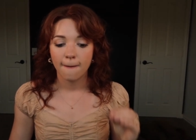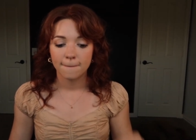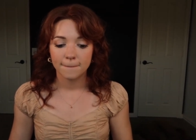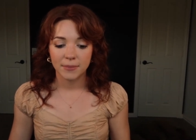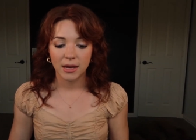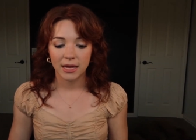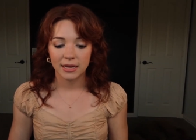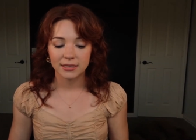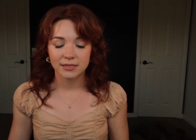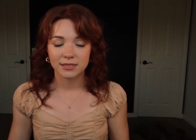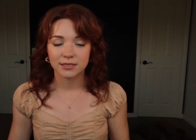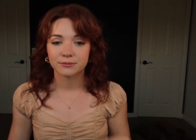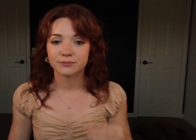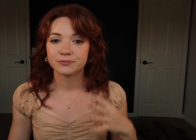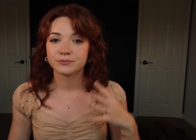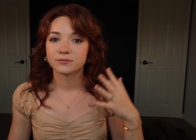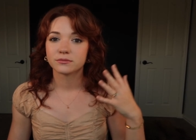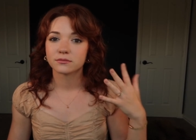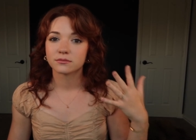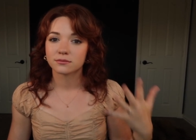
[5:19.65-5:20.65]
but
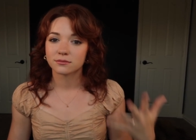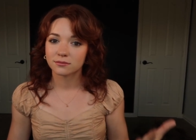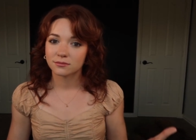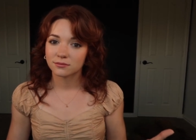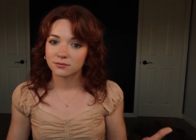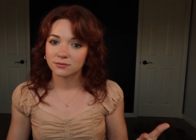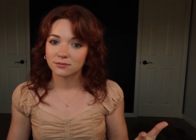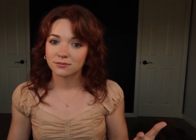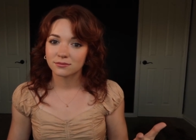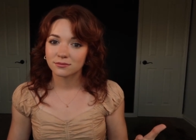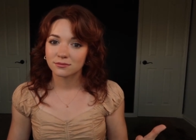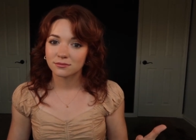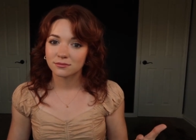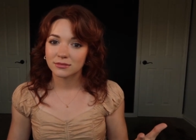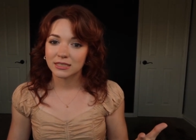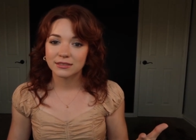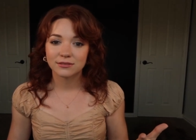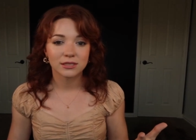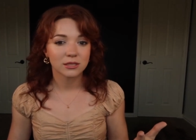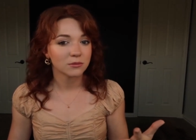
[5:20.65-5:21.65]

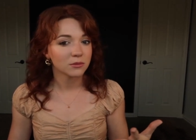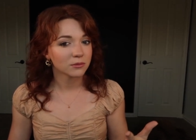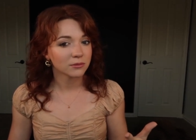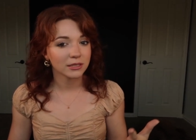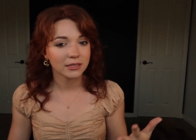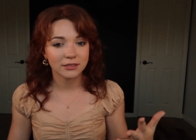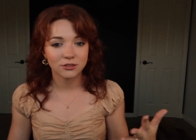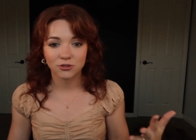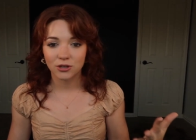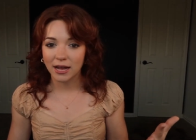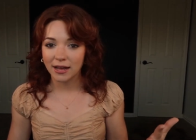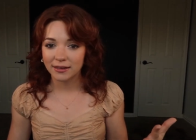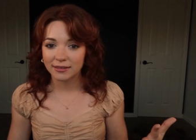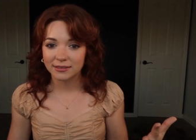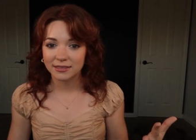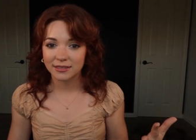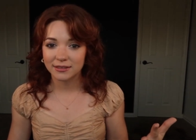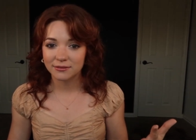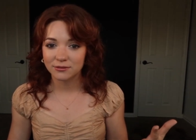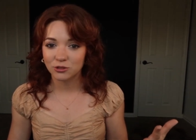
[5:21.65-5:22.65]
if someone really
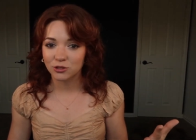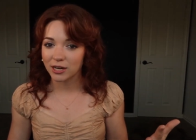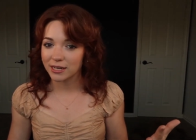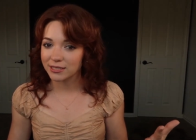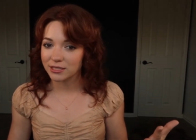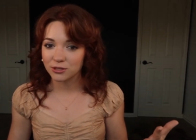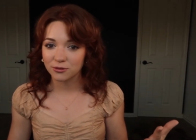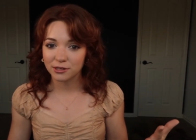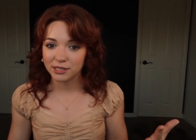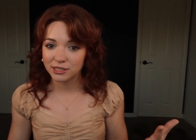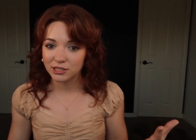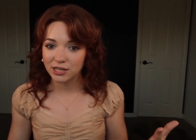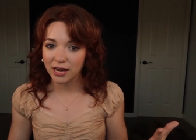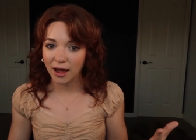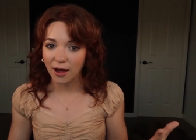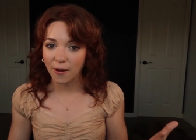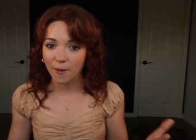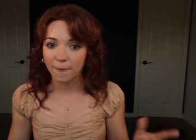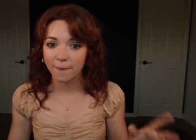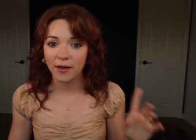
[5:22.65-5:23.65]
attractive tries to reach
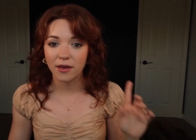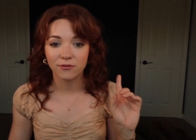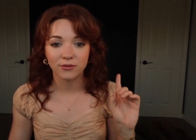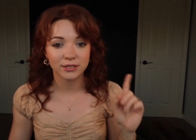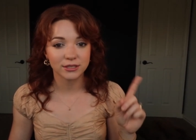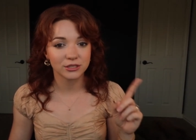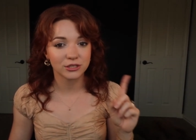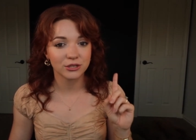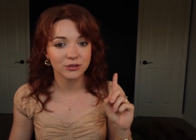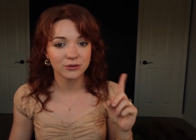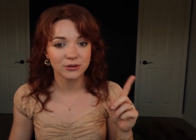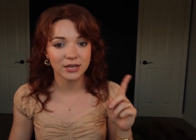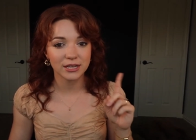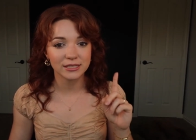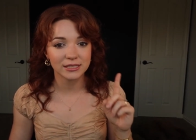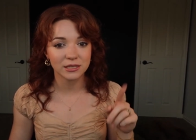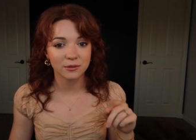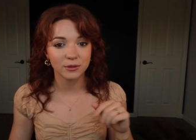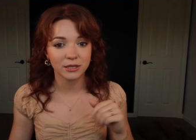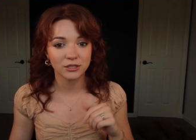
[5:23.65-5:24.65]
out, if it's too
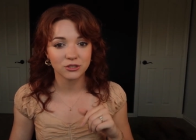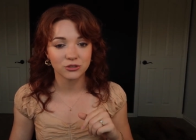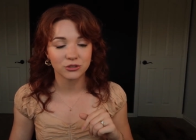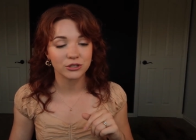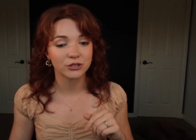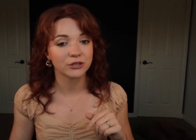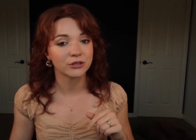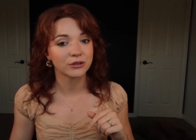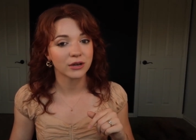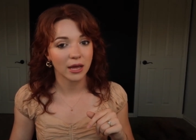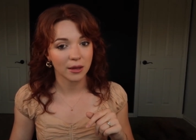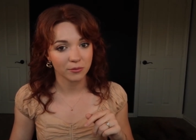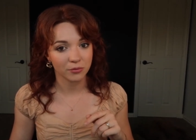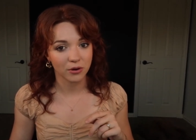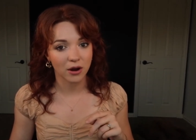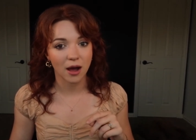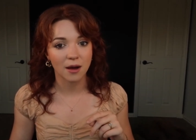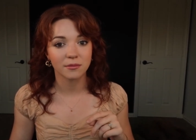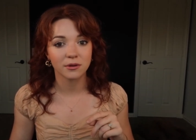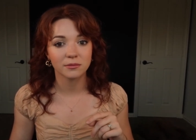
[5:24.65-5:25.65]
good to be true, it
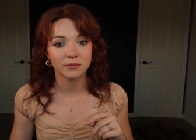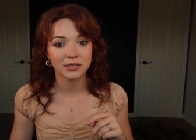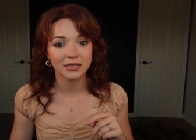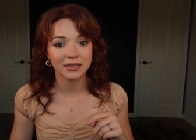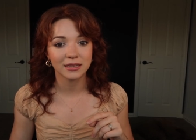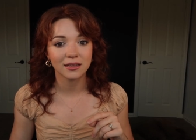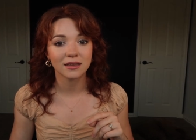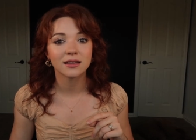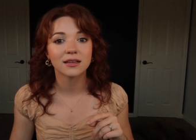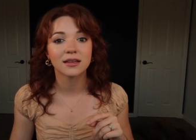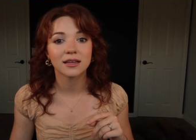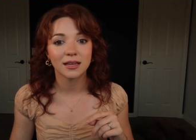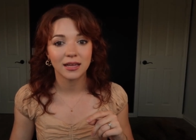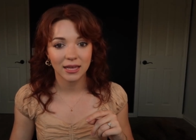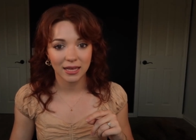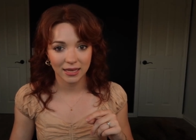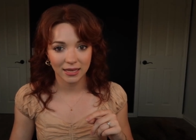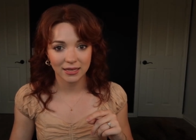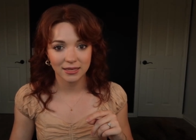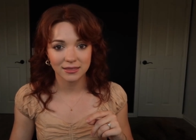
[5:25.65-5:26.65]
probably
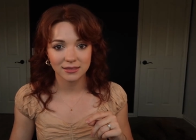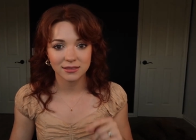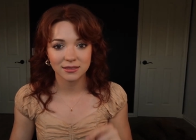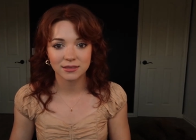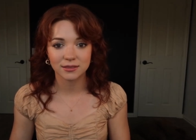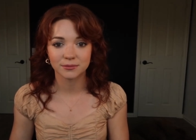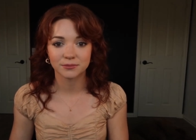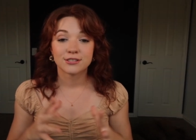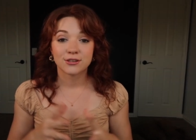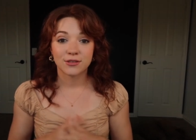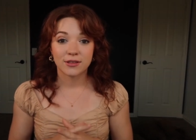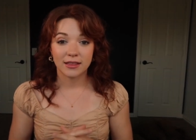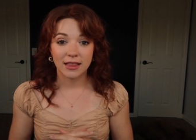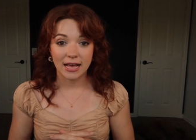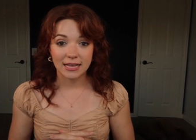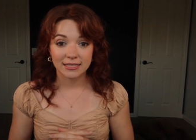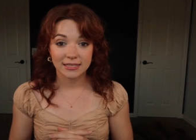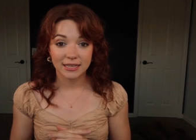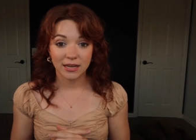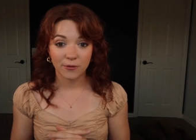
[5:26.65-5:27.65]
is. So the
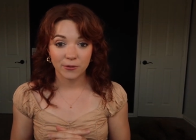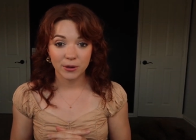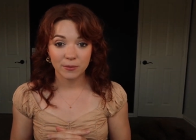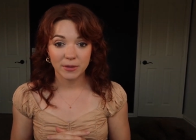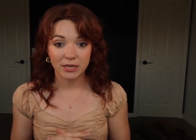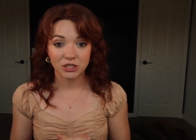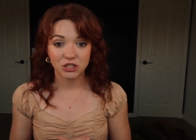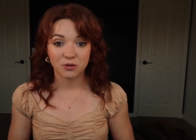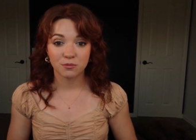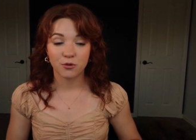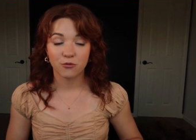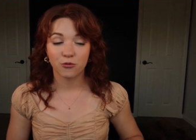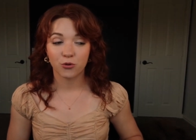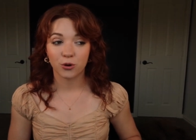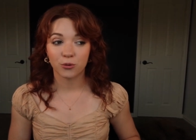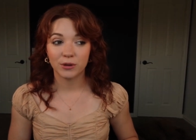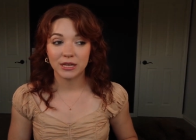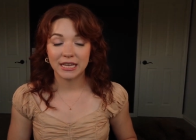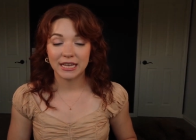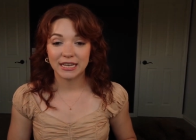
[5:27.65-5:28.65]
last thing I wanna mention
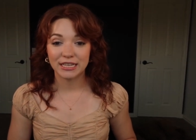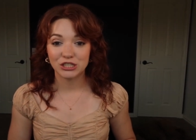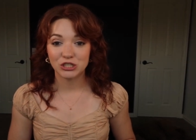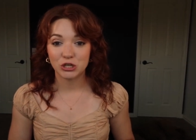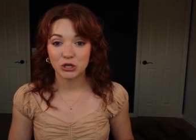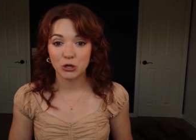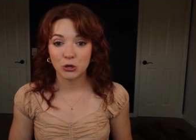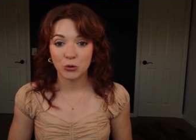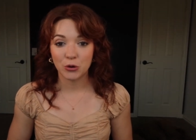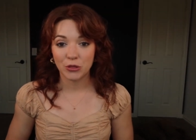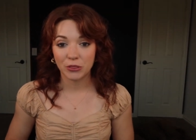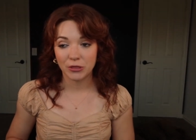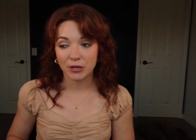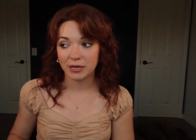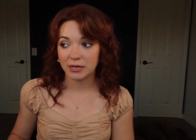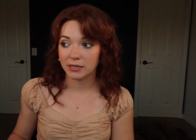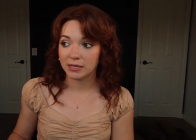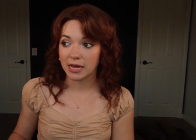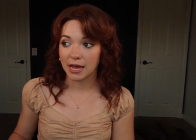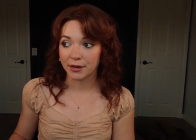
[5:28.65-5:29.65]
before we get into the
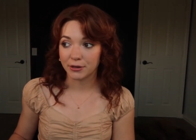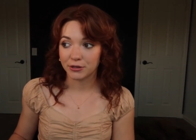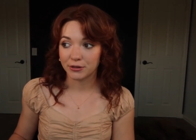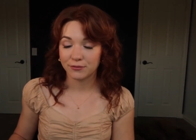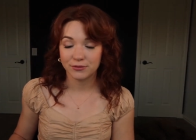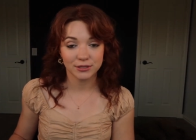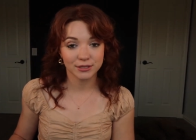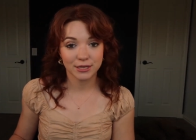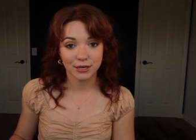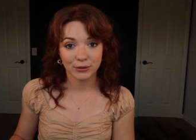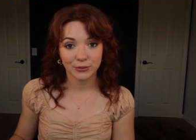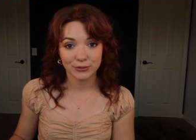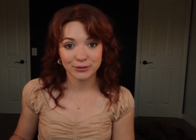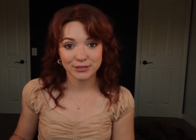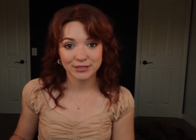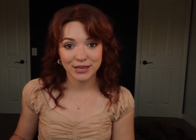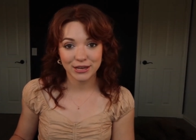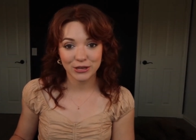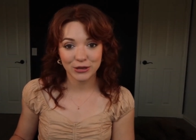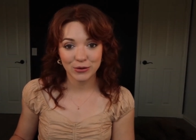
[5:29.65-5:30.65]
detective
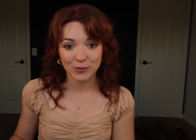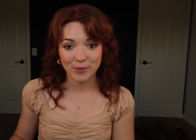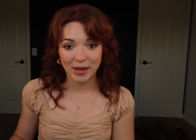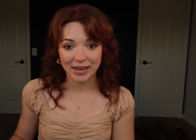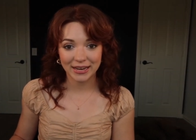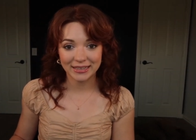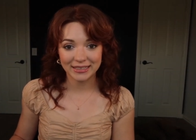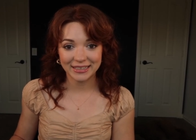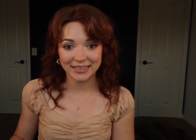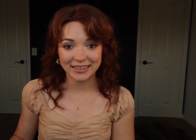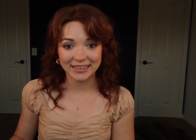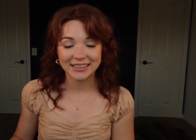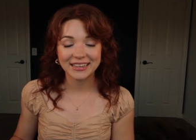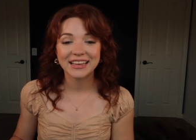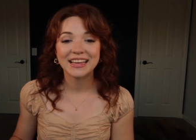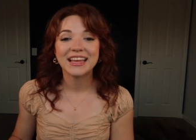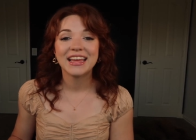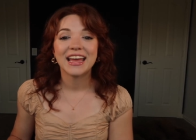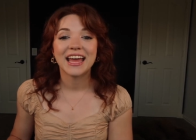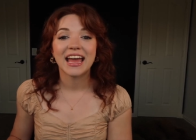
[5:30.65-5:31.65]
skills that you might need